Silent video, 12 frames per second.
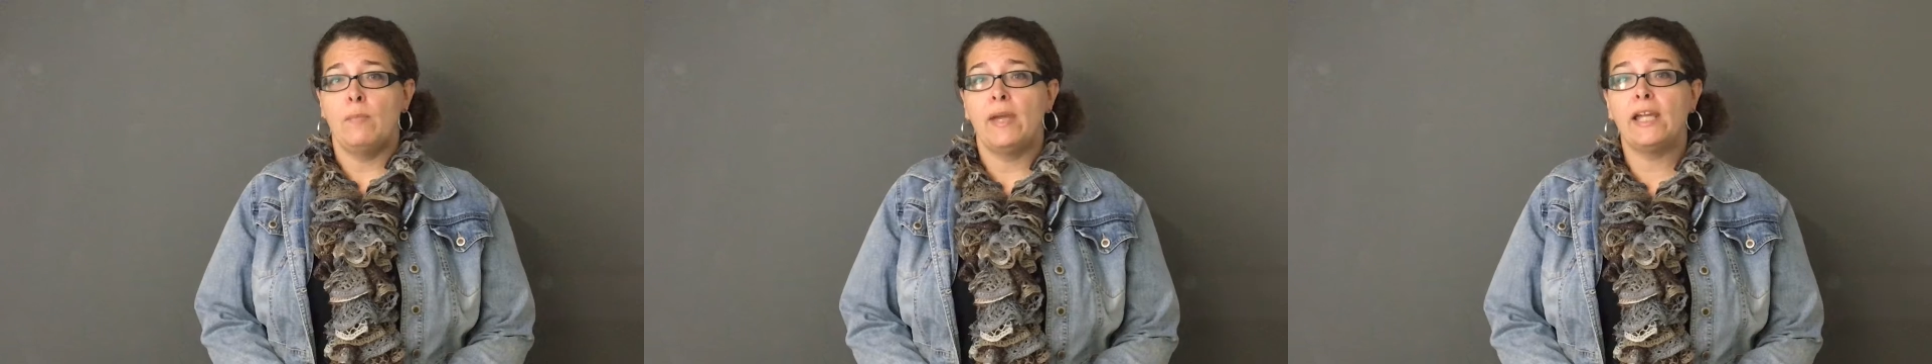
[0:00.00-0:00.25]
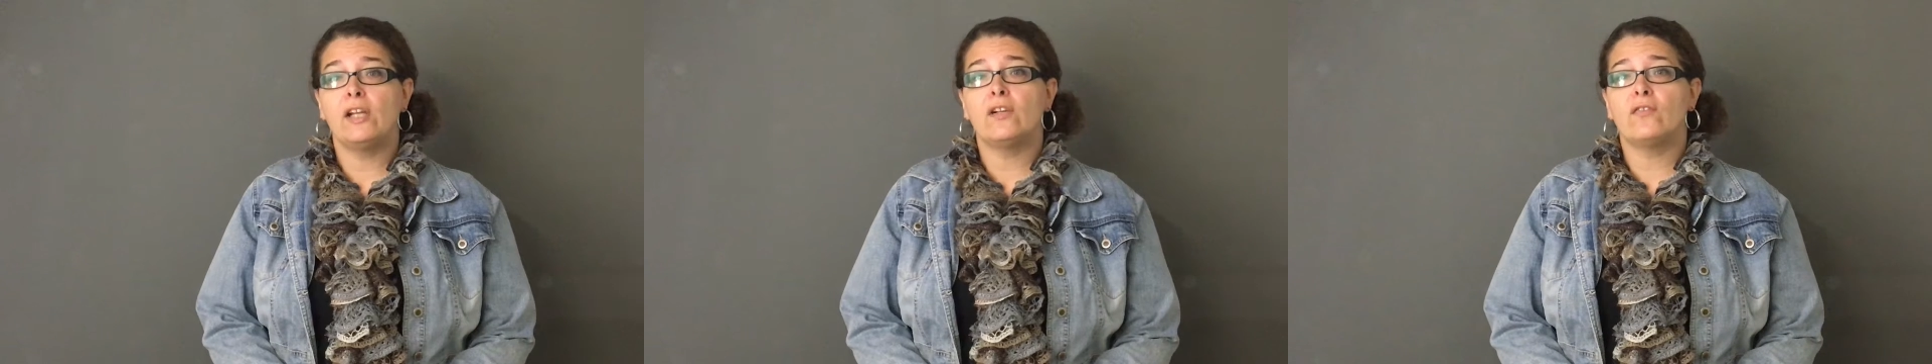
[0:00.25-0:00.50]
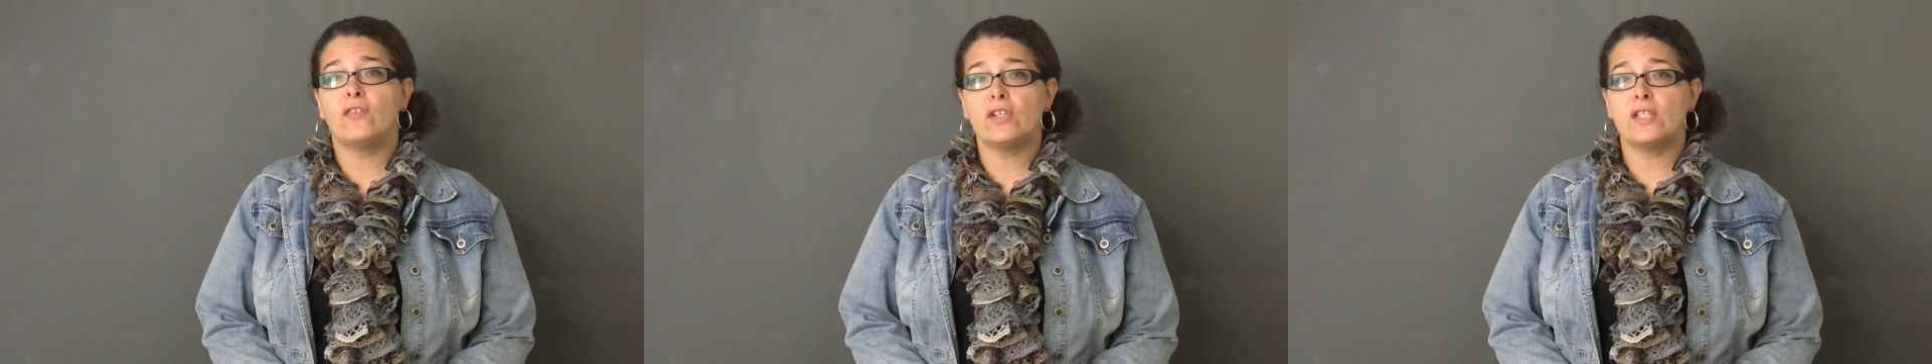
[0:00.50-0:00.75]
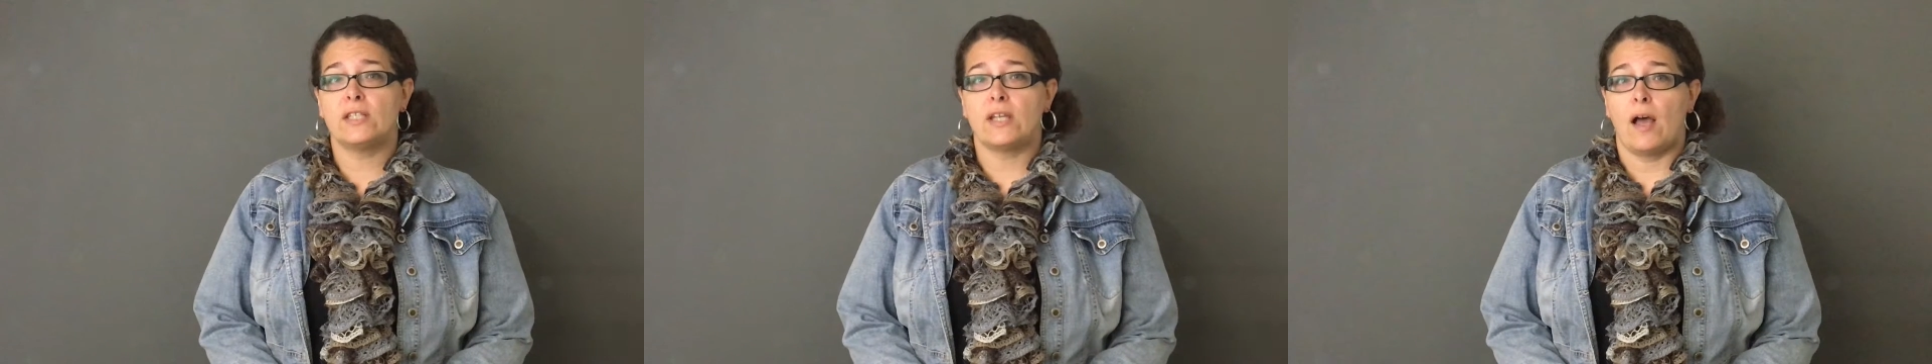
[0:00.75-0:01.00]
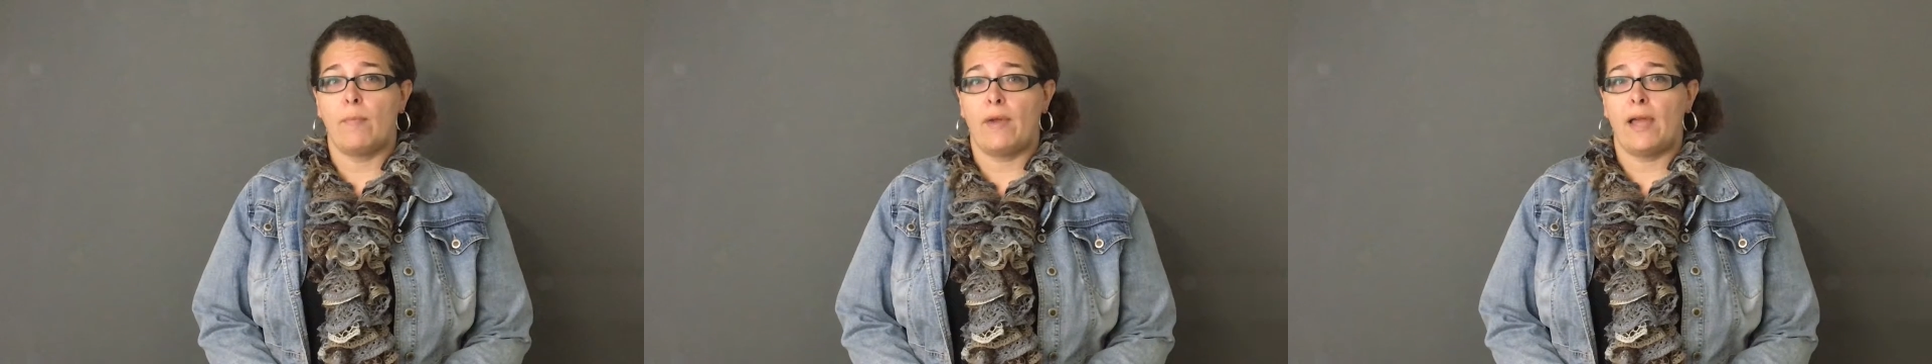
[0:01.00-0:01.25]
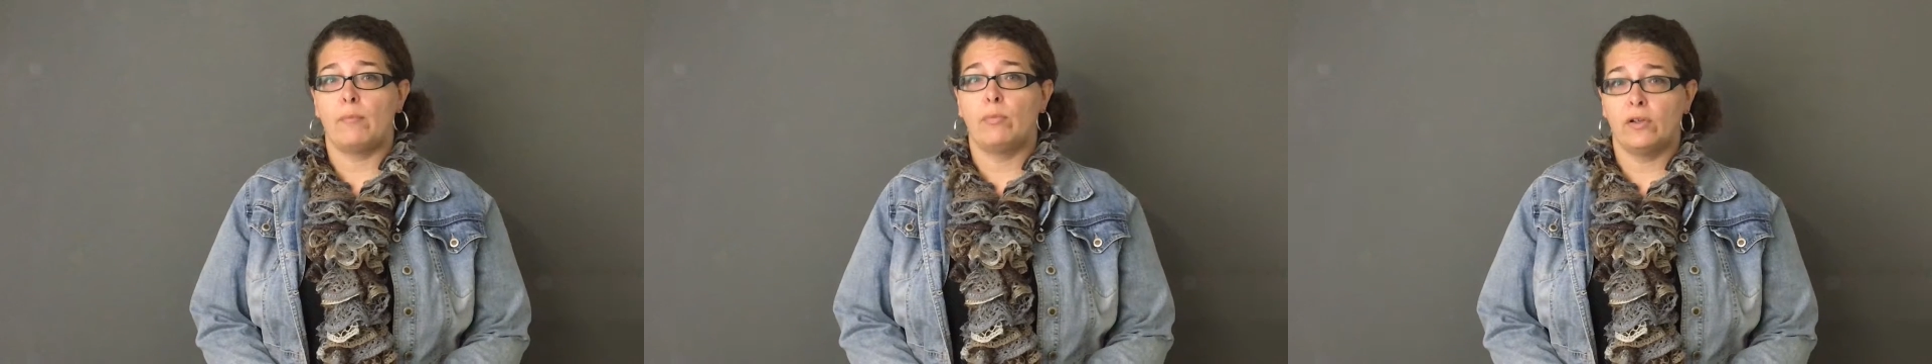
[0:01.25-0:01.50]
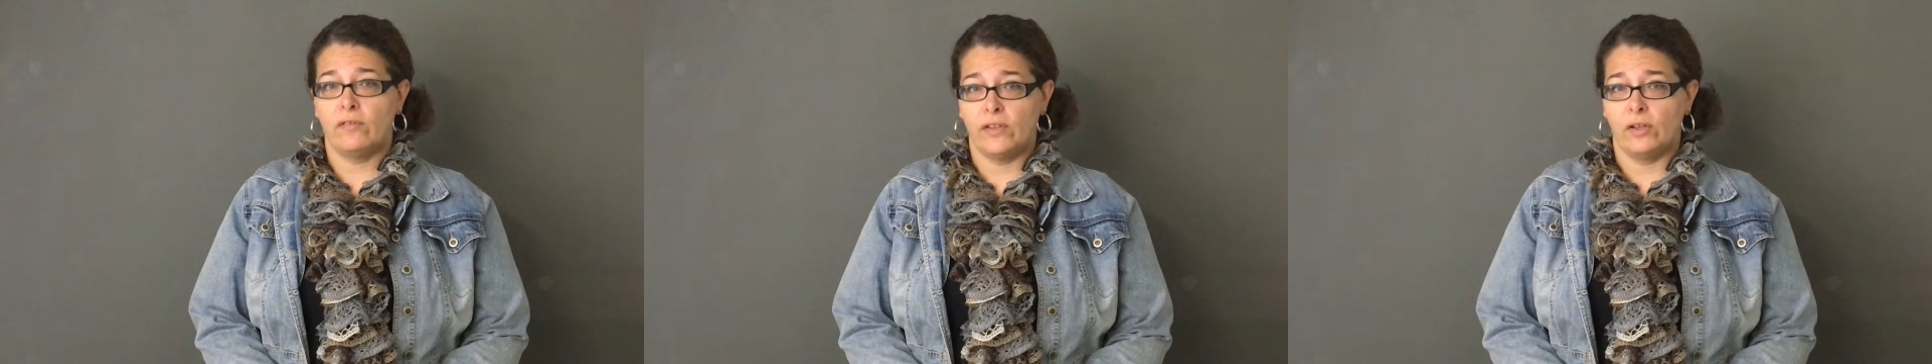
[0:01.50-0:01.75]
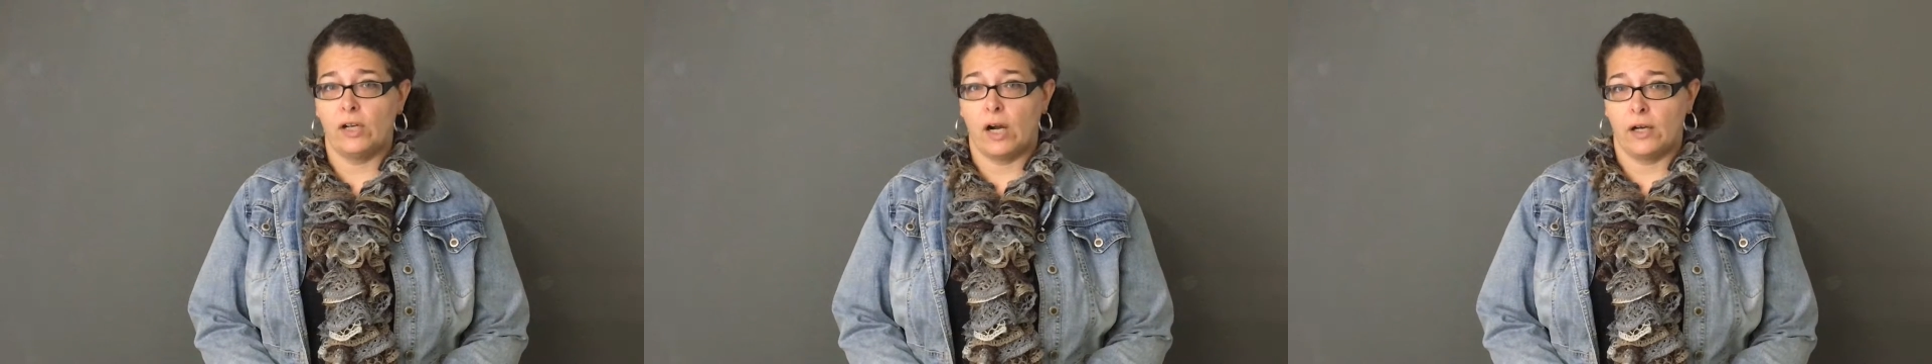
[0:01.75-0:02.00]
Make your first stop at
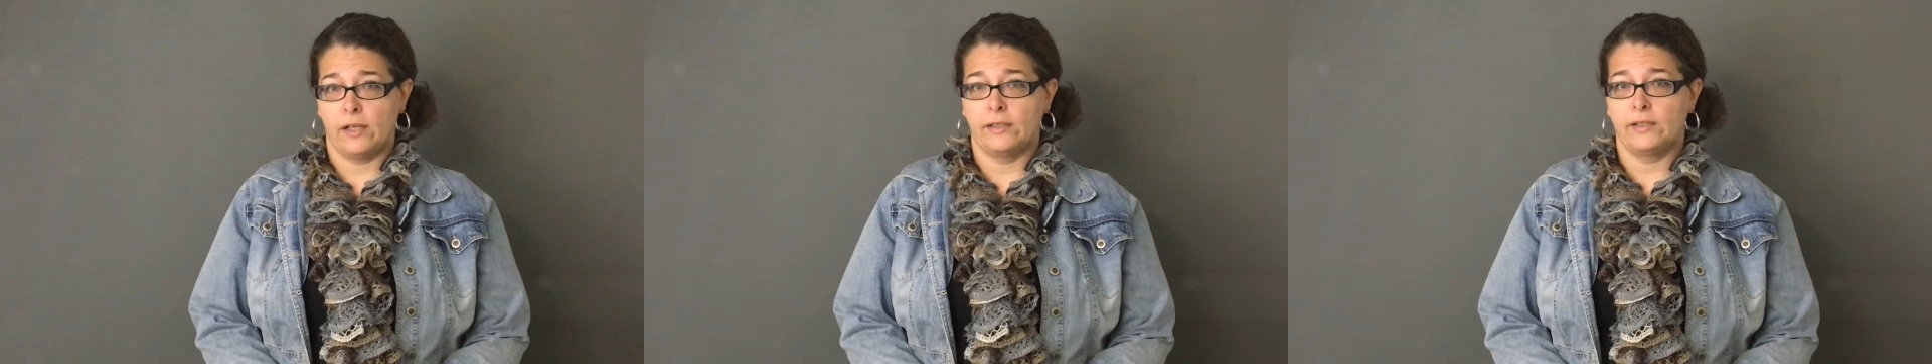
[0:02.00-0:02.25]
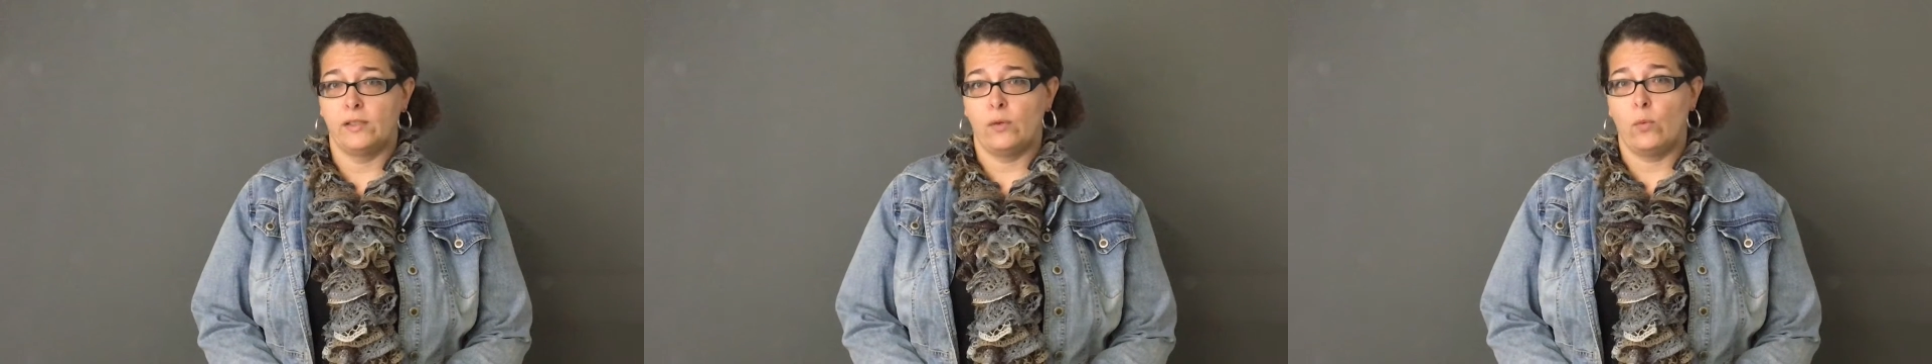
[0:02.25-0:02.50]
Brookgreen Gardens,